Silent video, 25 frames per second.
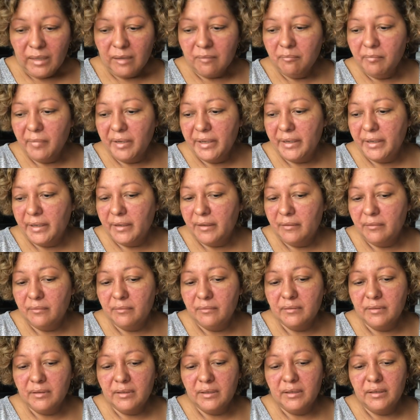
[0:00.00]
But
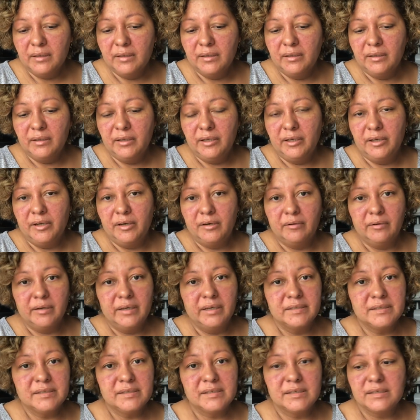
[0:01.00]
you know,
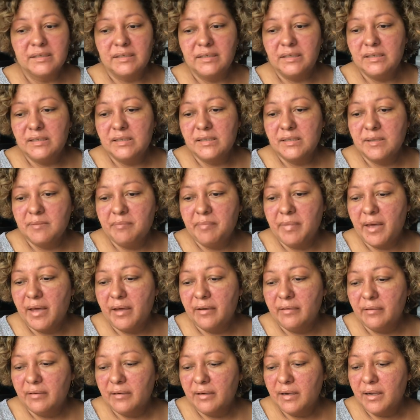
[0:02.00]
it's an easy
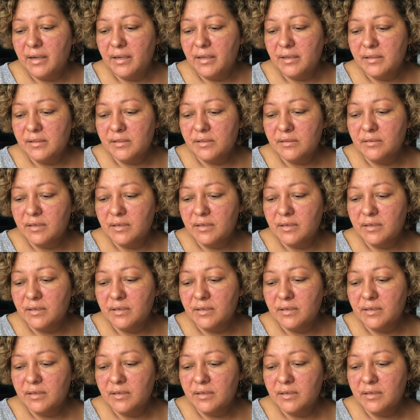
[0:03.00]
pattern, guys.